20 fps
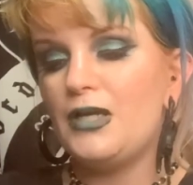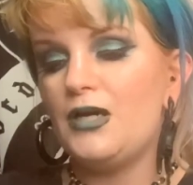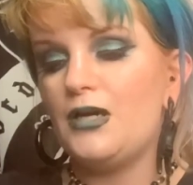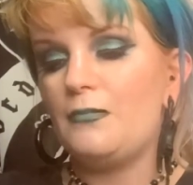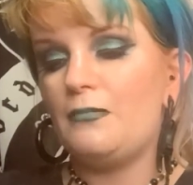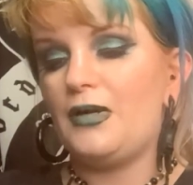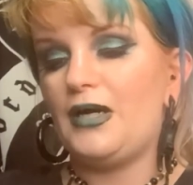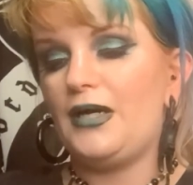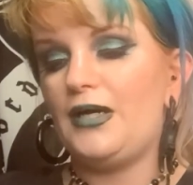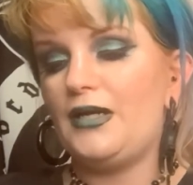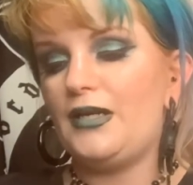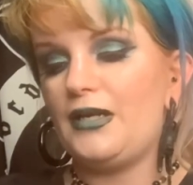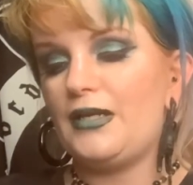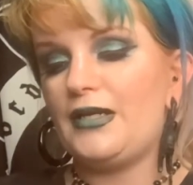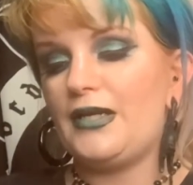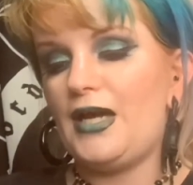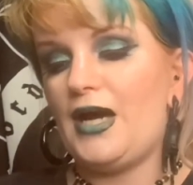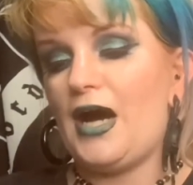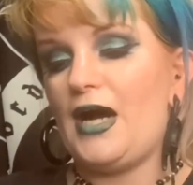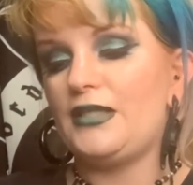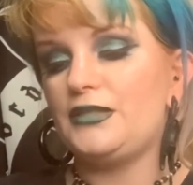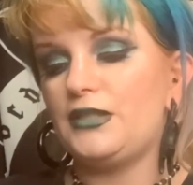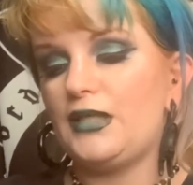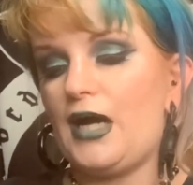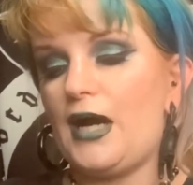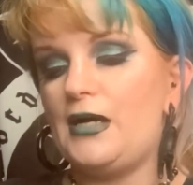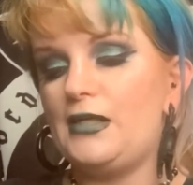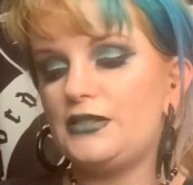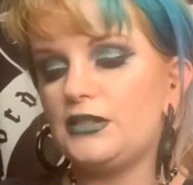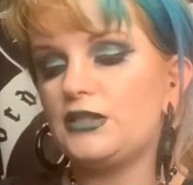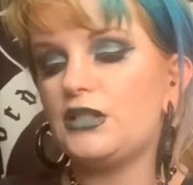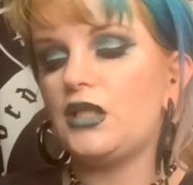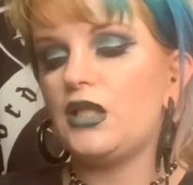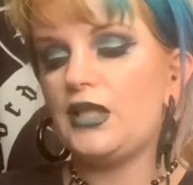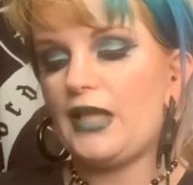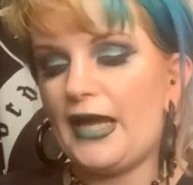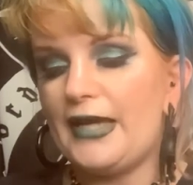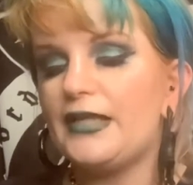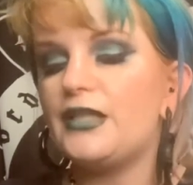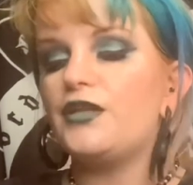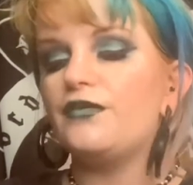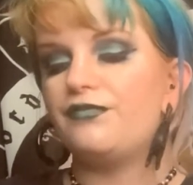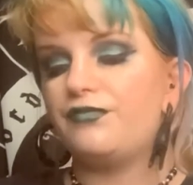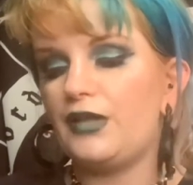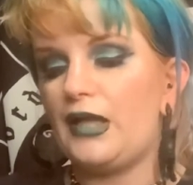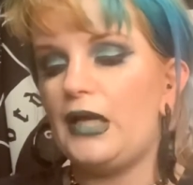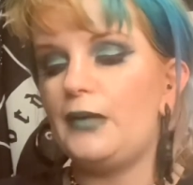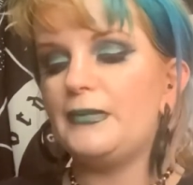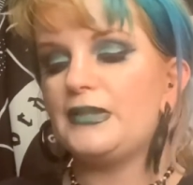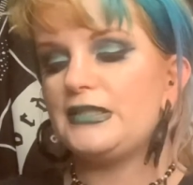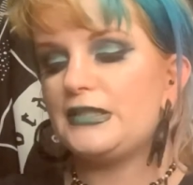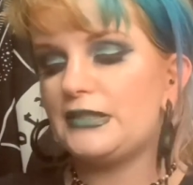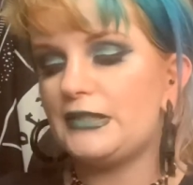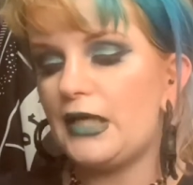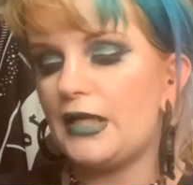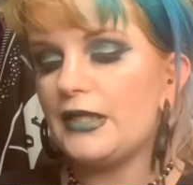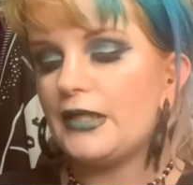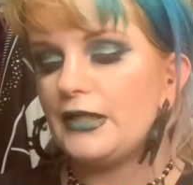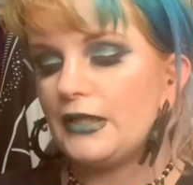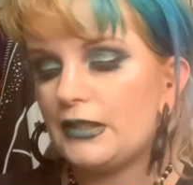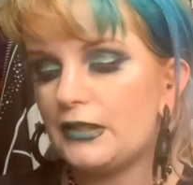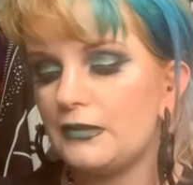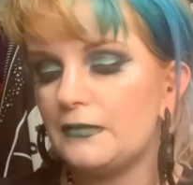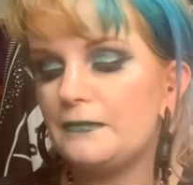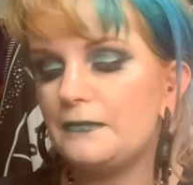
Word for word: But yeah, I, do, I just like the flame aesthetic.